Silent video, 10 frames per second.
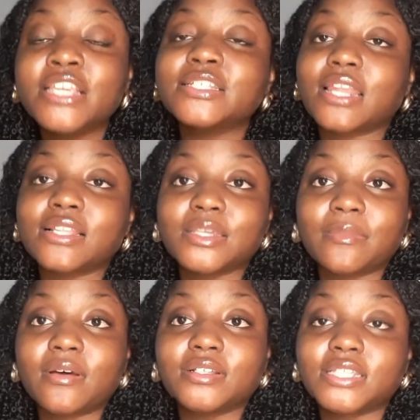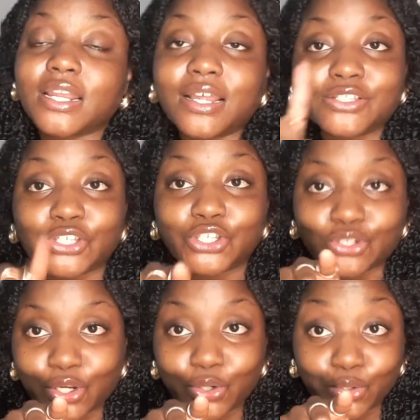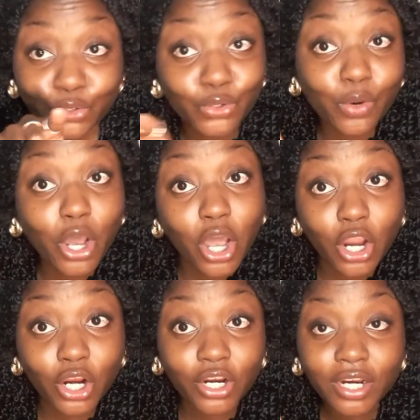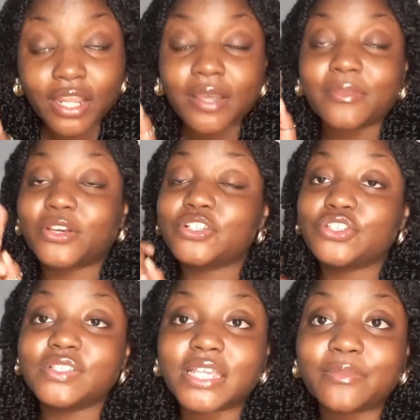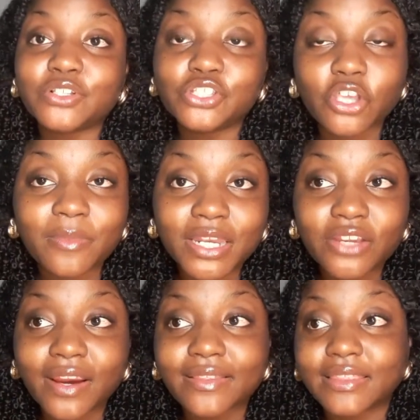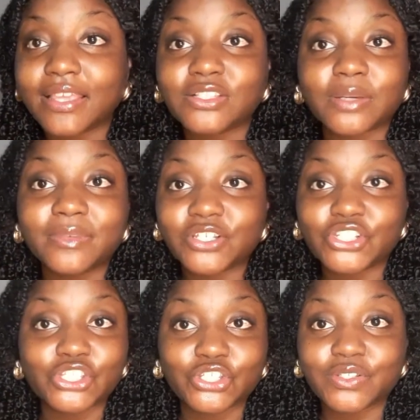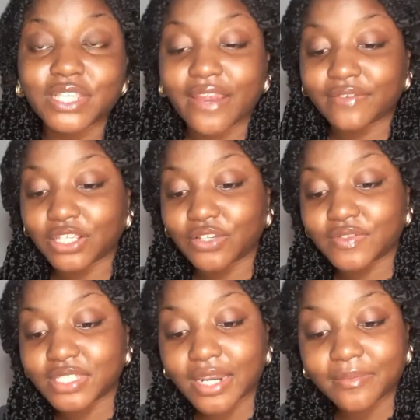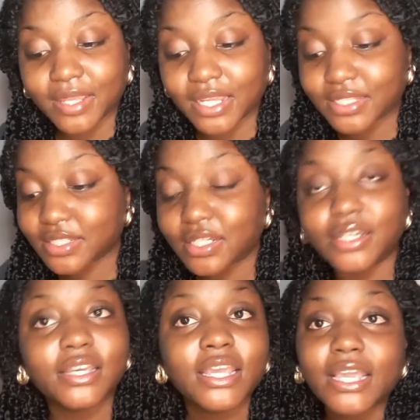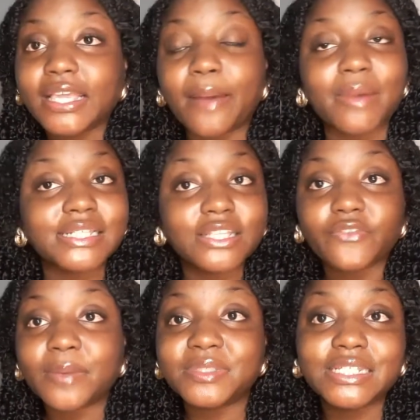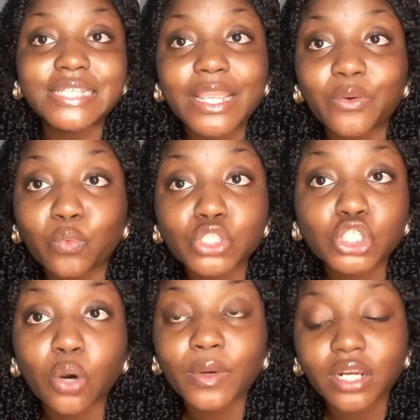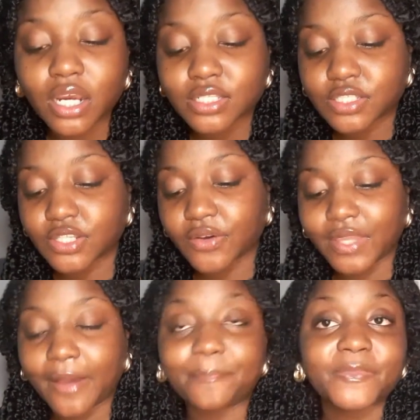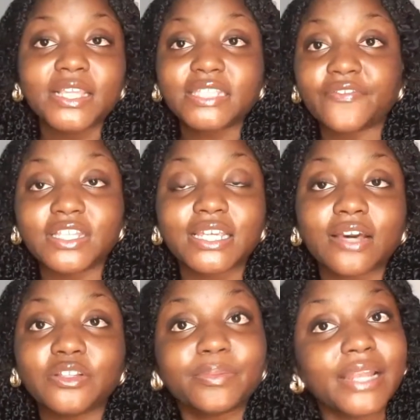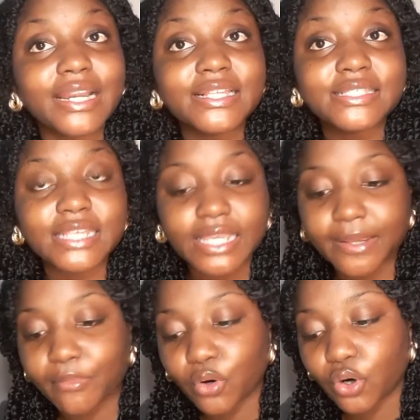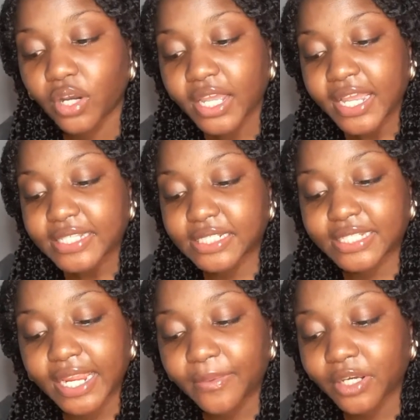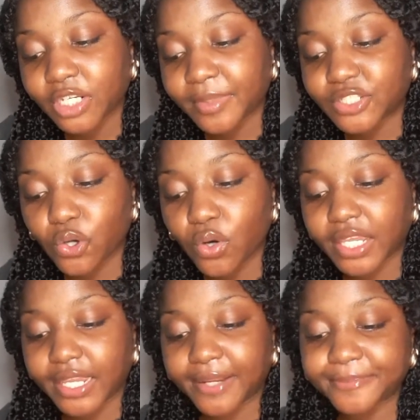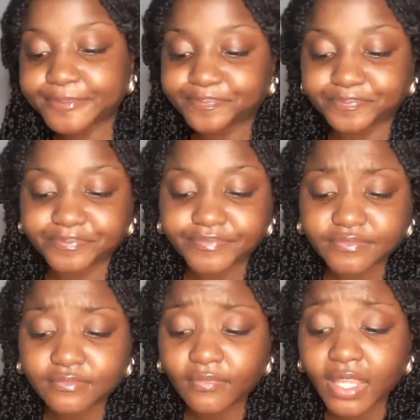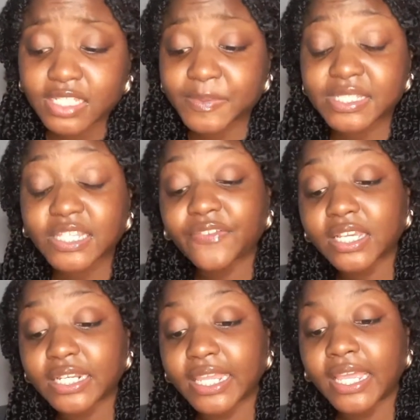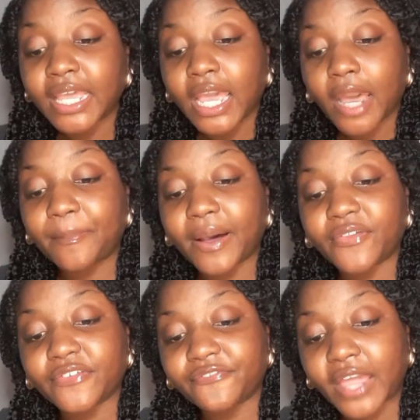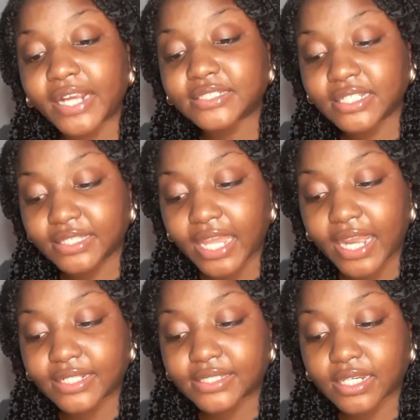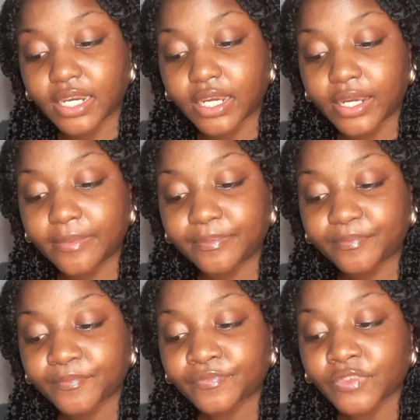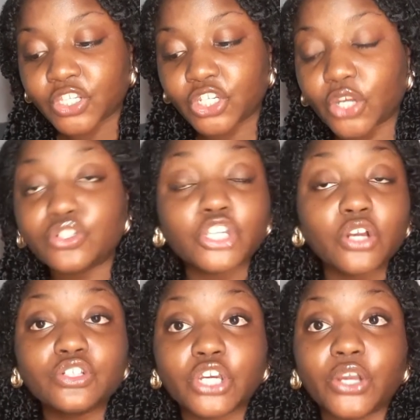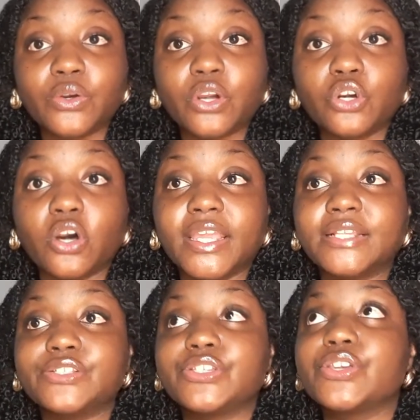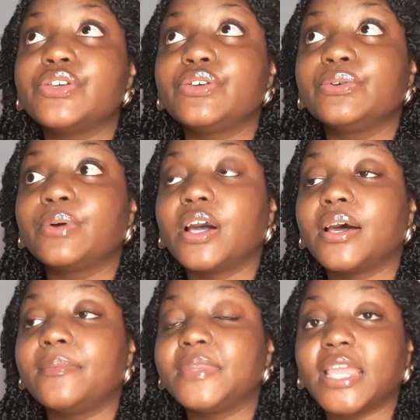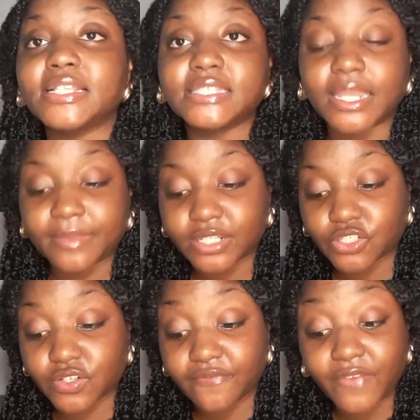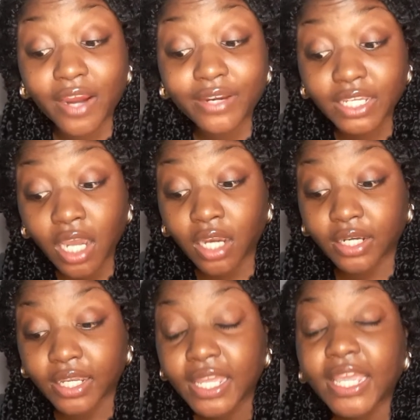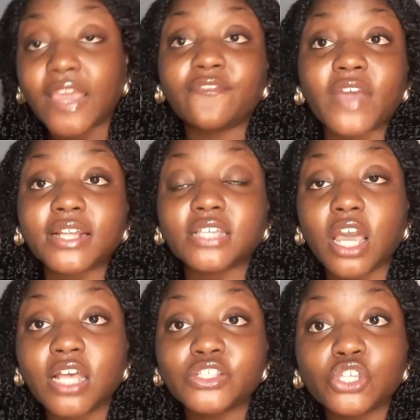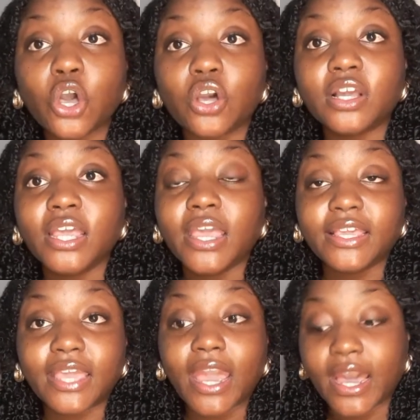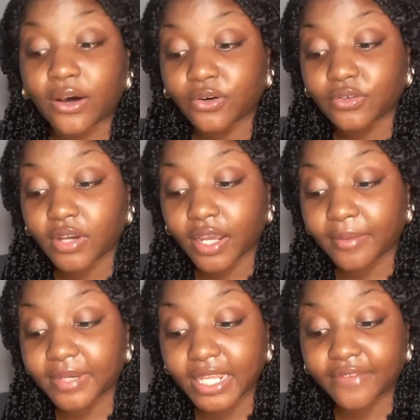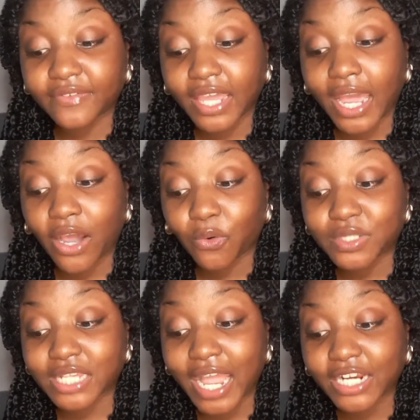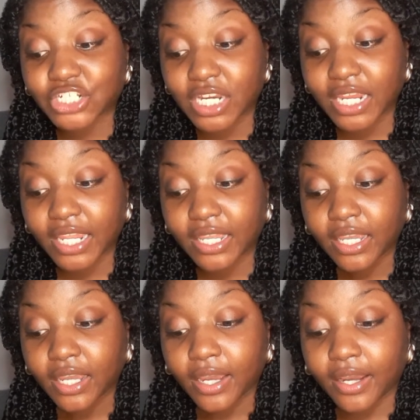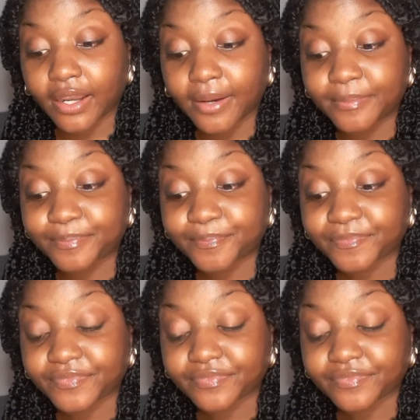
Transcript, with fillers: Shout out to my, shout out to you know who you are because you sent me so many great things. I'm literally just using everything you sent me to get myself up to date with what's going on. So yeah, definitely check out the playlist to hear more. Today we're going to be talking specifically about the fact that, um, you know, JoJo got into um, the entertainment industry very young. In fact, her song, Get Out, um, Leave, Get Out, was actually... Um,